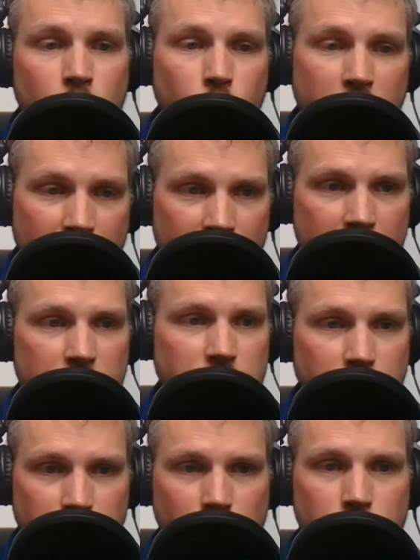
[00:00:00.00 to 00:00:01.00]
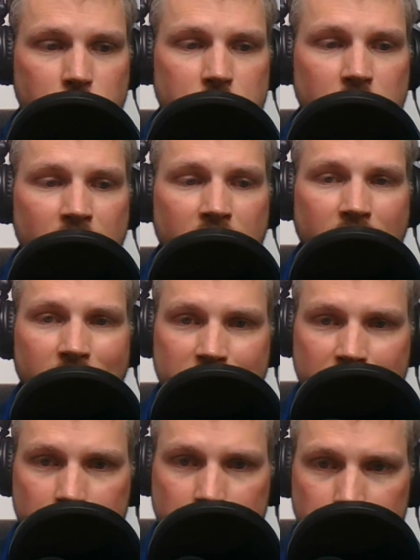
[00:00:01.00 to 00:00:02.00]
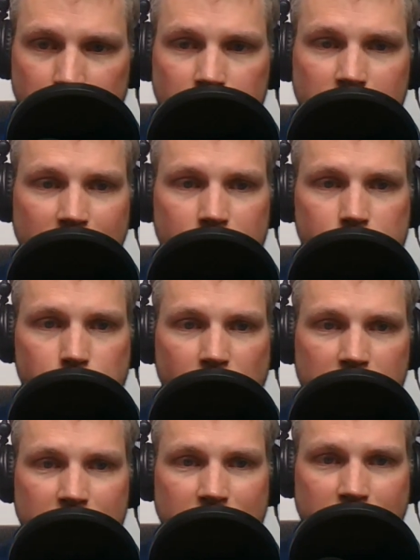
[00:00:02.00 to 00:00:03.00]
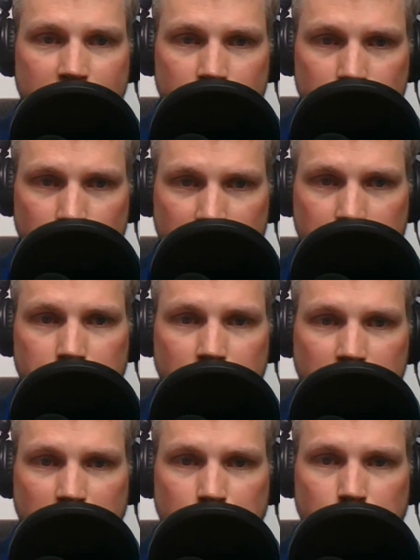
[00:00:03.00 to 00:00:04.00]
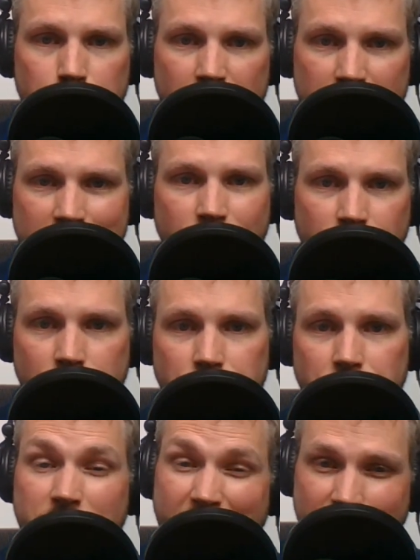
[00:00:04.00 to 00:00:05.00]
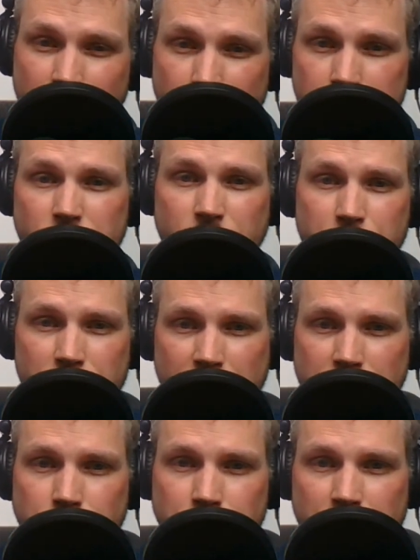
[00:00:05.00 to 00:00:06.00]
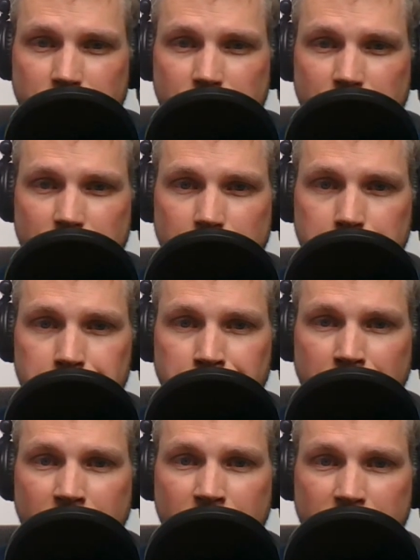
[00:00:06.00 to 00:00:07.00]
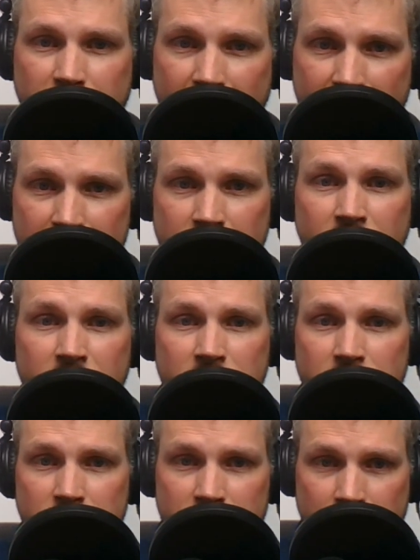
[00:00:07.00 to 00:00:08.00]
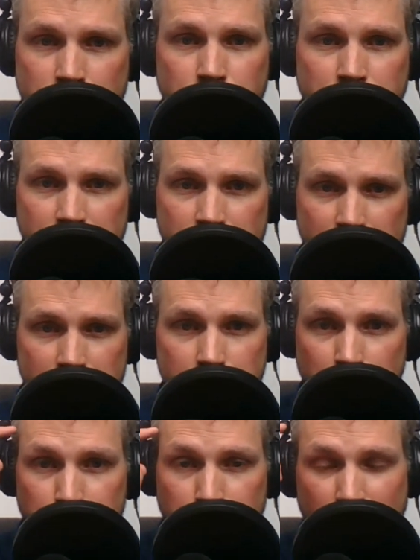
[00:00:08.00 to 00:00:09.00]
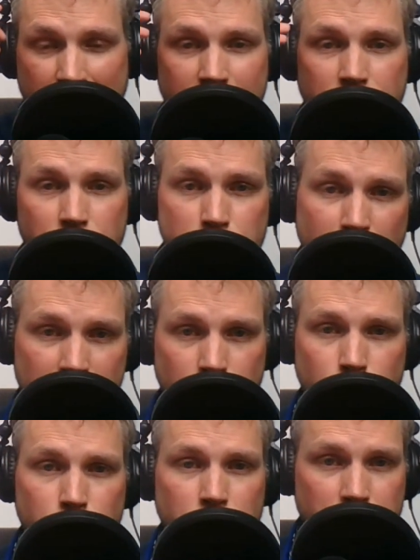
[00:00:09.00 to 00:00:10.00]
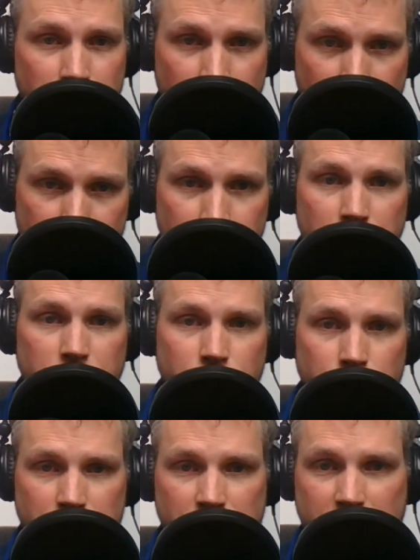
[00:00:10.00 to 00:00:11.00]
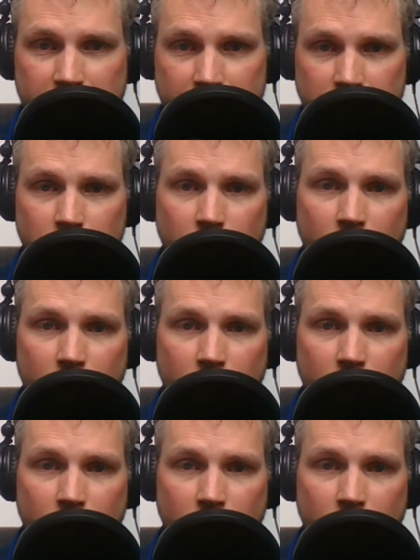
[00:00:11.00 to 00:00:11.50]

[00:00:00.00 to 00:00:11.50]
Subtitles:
we have to focus on the ability of the body to heal and the ability of the body to function. And that comes from the central nervous system. That central nervous system, your brain, your spinal cord, and the nerve roots as they exit